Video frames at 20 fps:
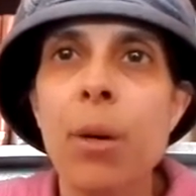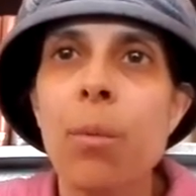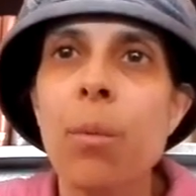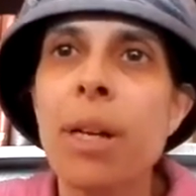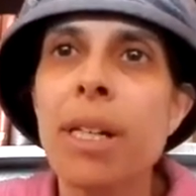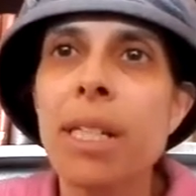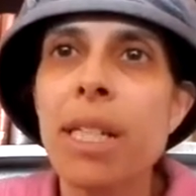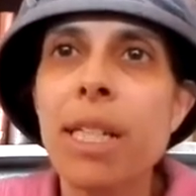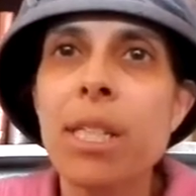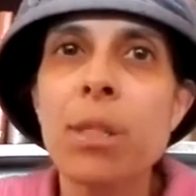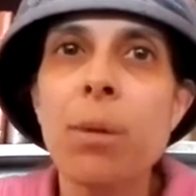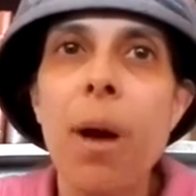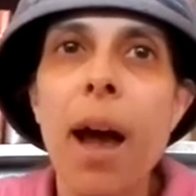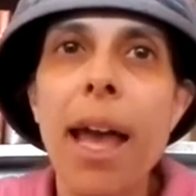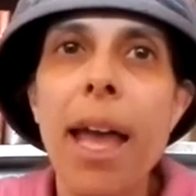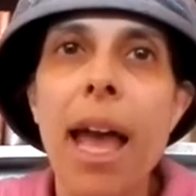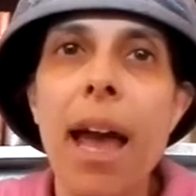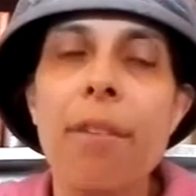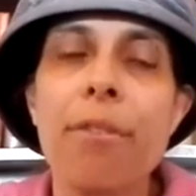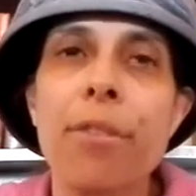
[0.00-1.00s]
What need do
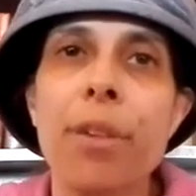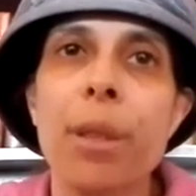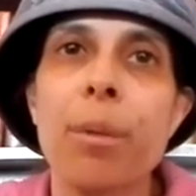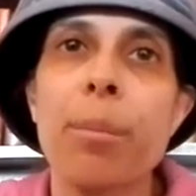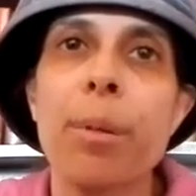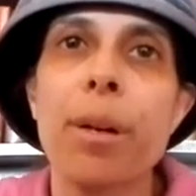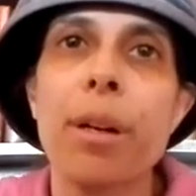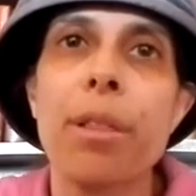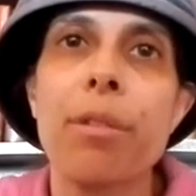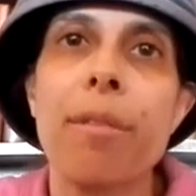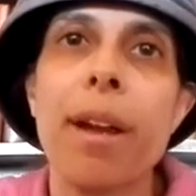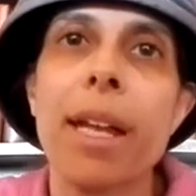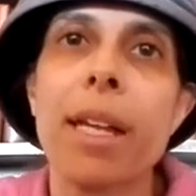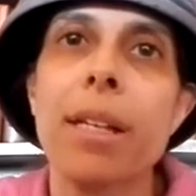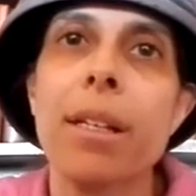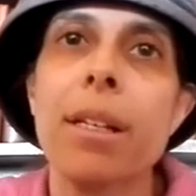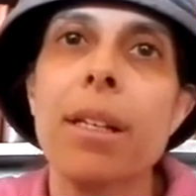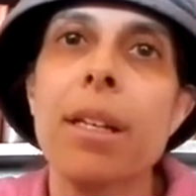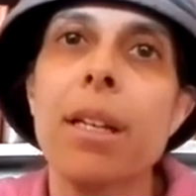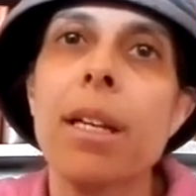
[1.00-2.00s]
I have for the
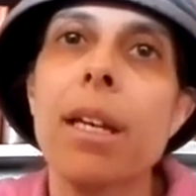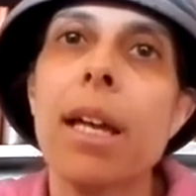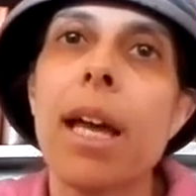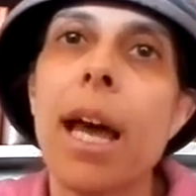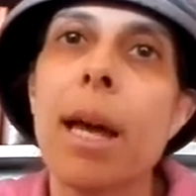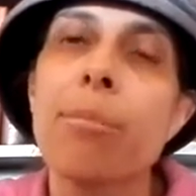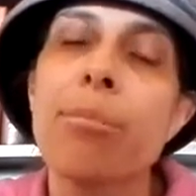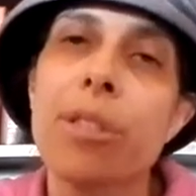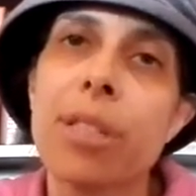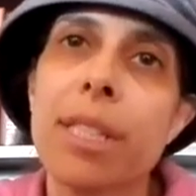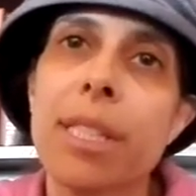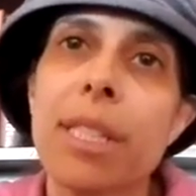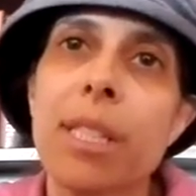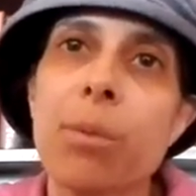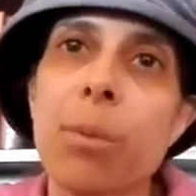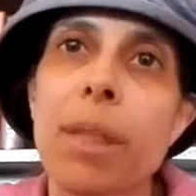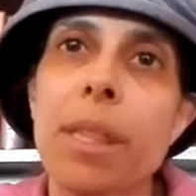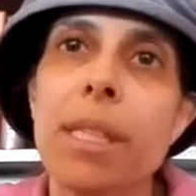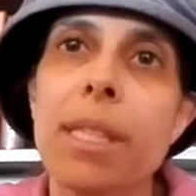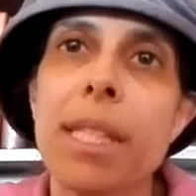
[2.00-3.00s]
birthright?" and
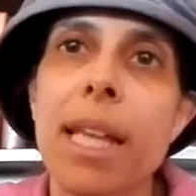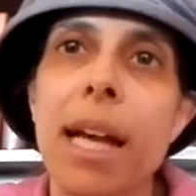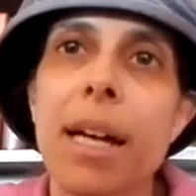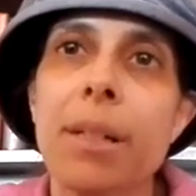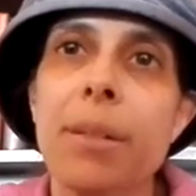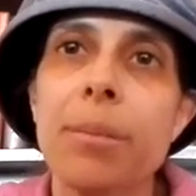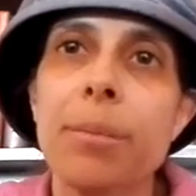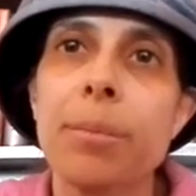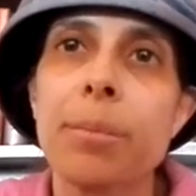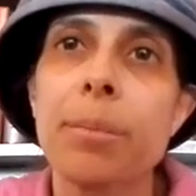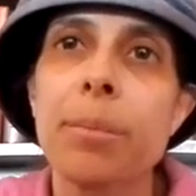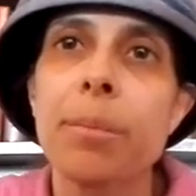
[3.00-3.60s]
proceeds with the sale.